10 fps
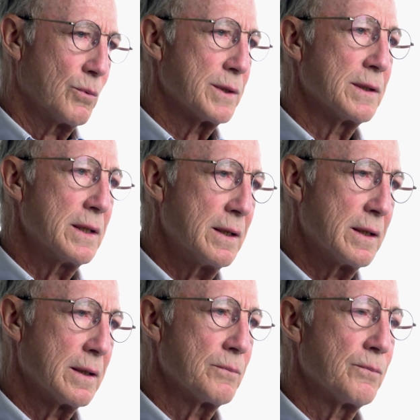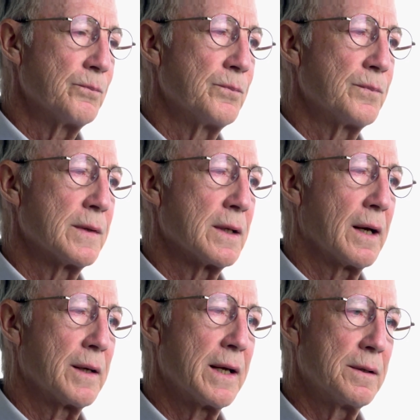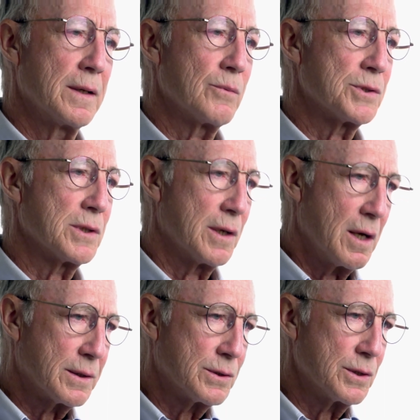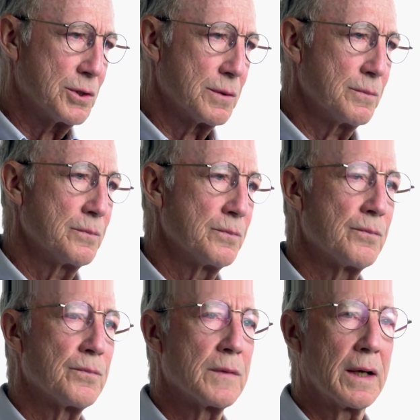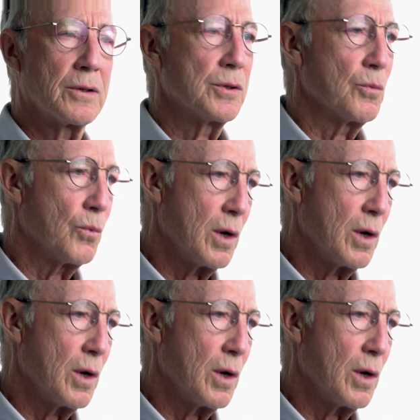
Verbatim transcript: wasn't eating. I had I was on oxygen. I couldn't